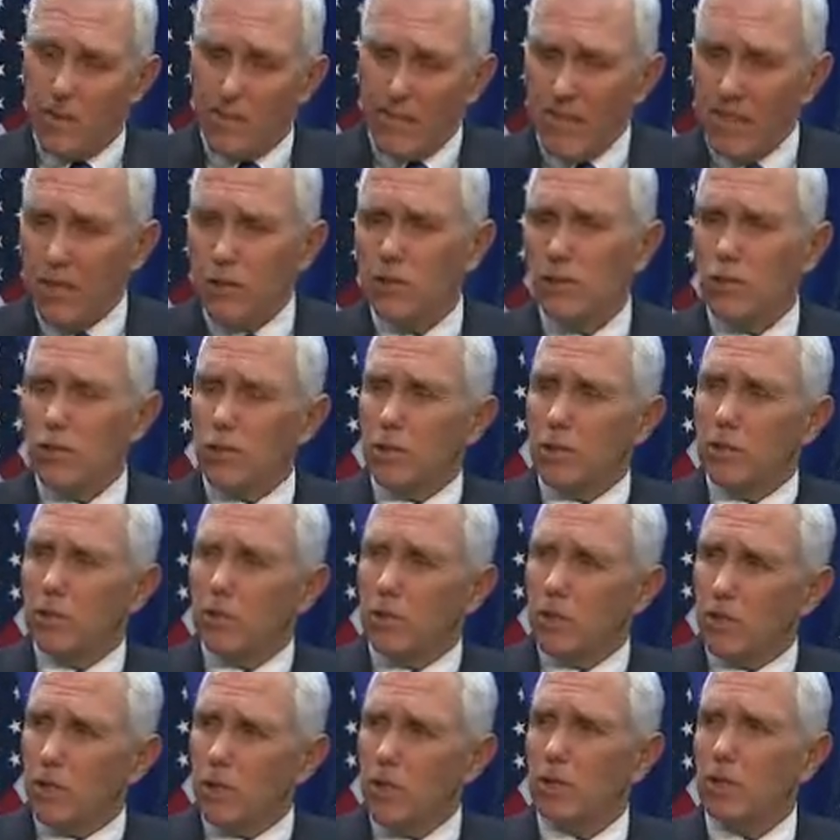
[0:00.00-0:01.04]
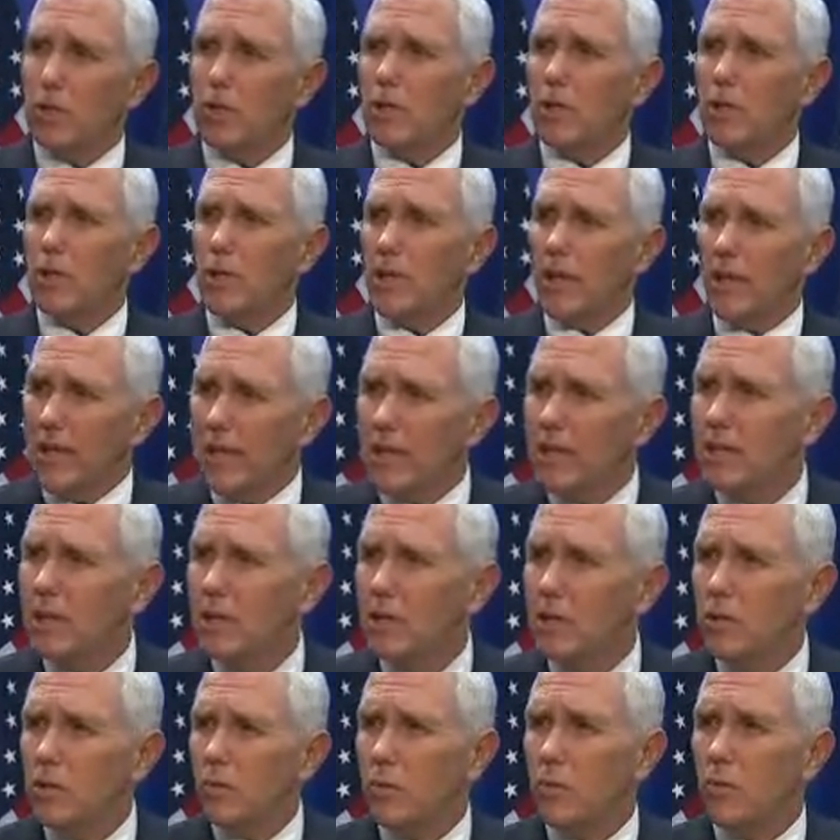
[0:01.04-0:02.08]
the energy of this country and
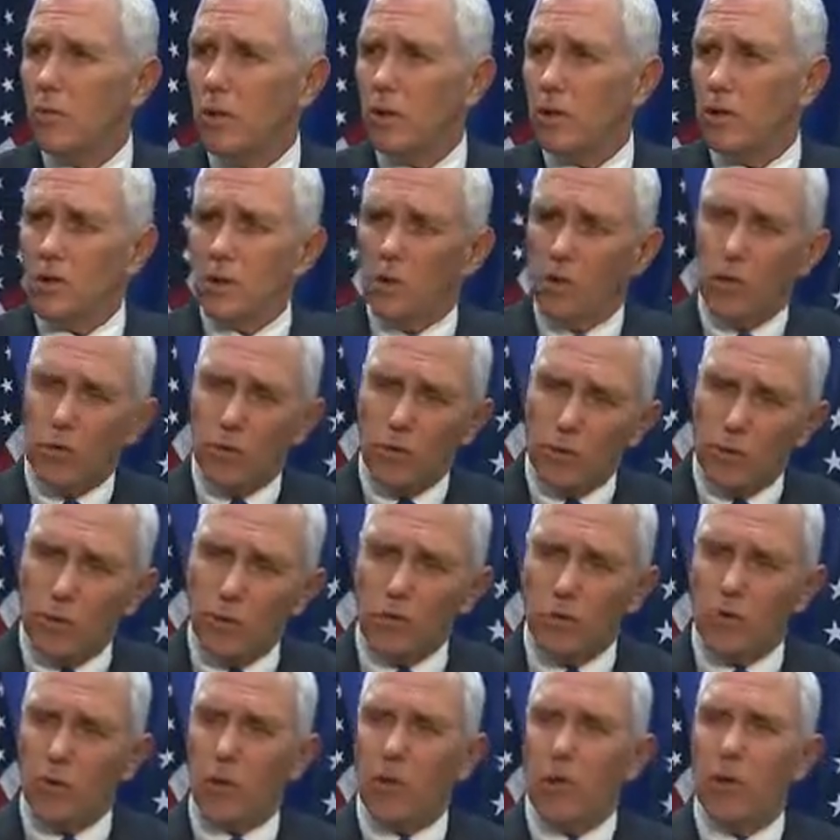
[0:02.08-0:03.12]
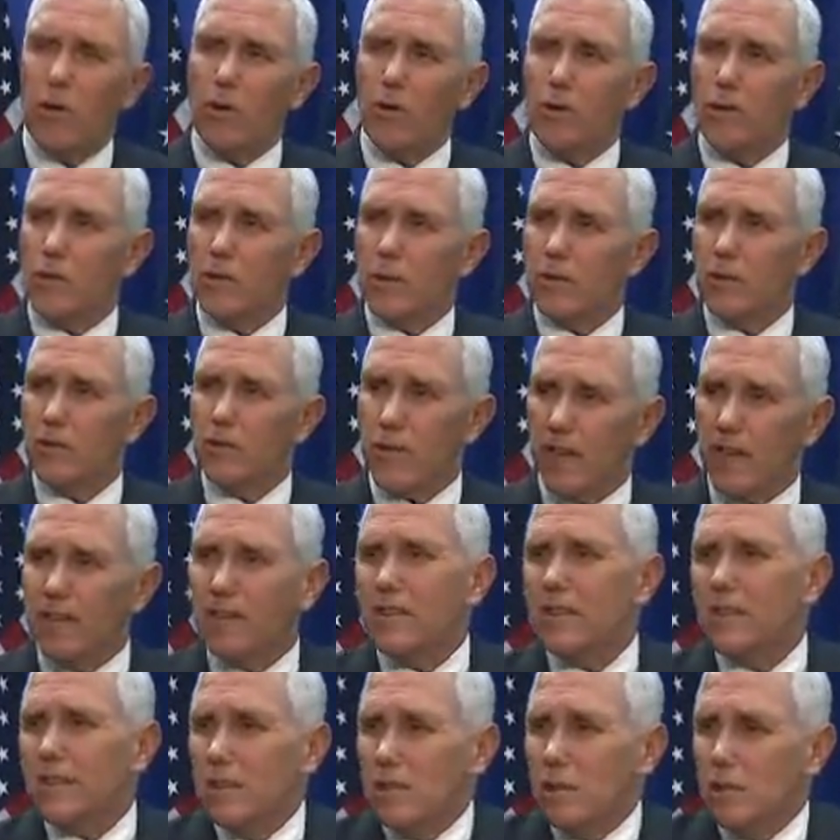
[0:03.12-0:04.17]
ending the war on coal. These are all things I
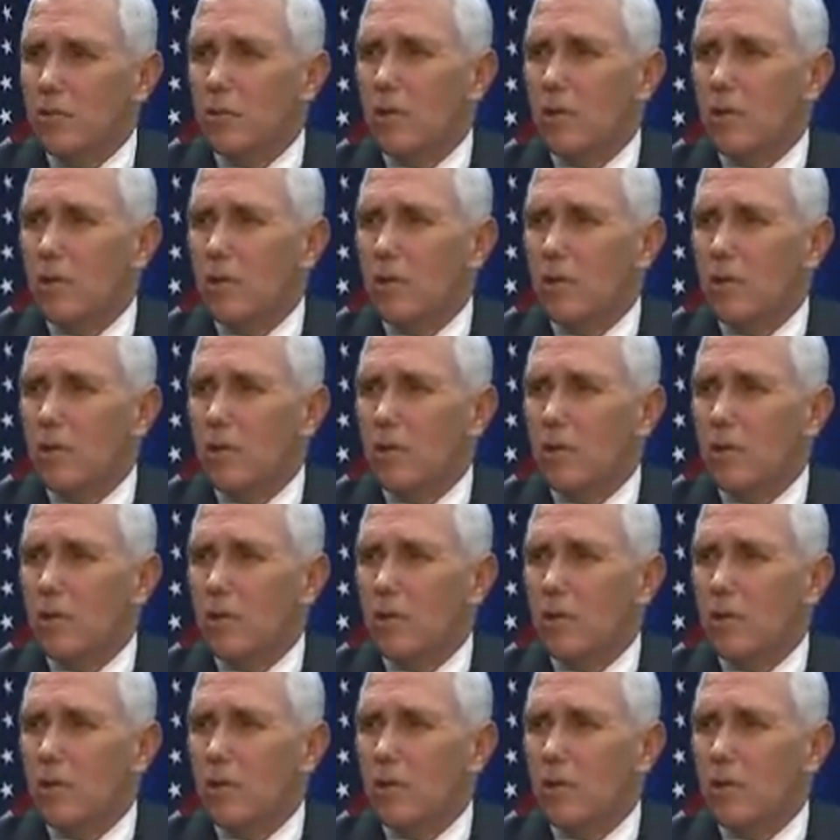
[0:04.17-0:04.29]
think that